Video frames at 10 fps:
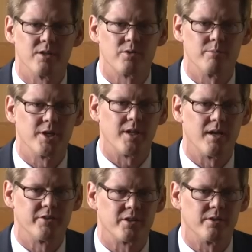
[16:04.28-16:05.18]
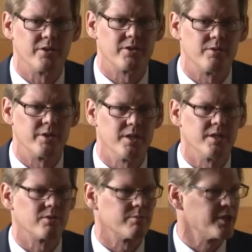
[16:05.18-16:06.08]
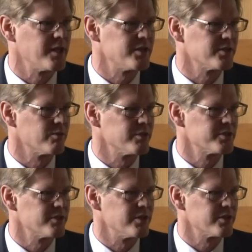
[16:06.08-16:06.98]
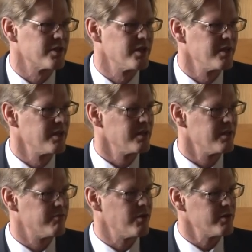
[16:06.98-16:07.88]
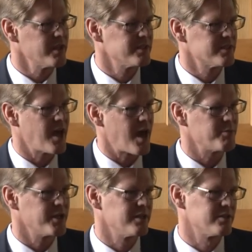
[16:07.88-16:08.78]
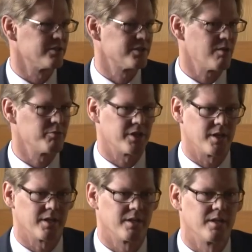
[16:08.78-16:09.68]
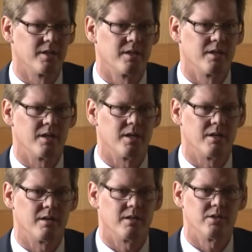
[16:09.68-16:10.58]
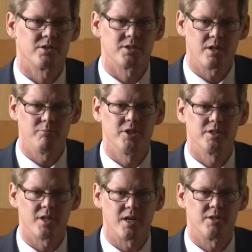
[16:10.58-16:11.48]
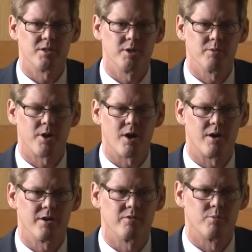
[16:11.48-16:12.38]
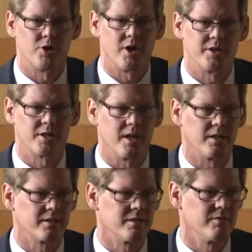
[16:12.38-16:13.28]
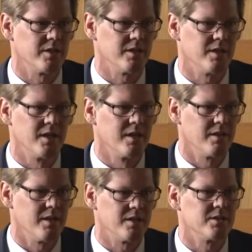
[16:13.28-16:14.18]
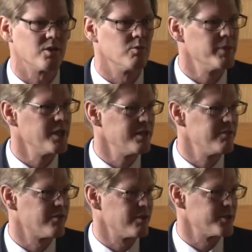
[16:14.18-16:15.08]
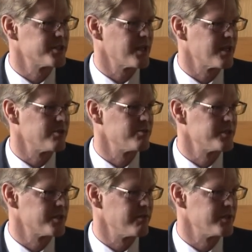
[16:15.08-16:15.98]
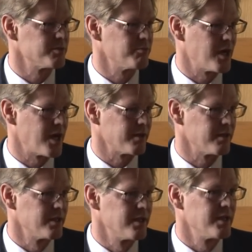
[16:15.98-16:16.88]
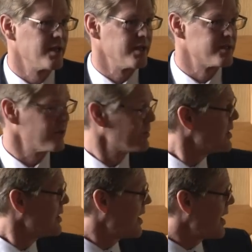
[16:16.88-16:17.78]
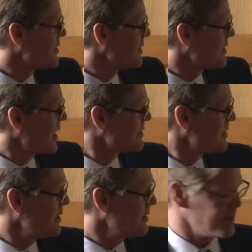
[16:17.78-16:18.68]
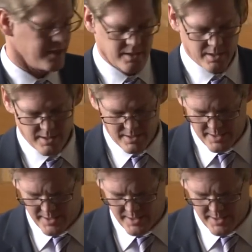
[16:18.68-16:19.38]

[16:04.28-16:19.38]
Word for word: in criminological theory, in criminological research. That voting is tapping into something, uh, some desire to be a part of a broader collectivity that is omitted from a standard recidivism model. And so I think that's the, the uh,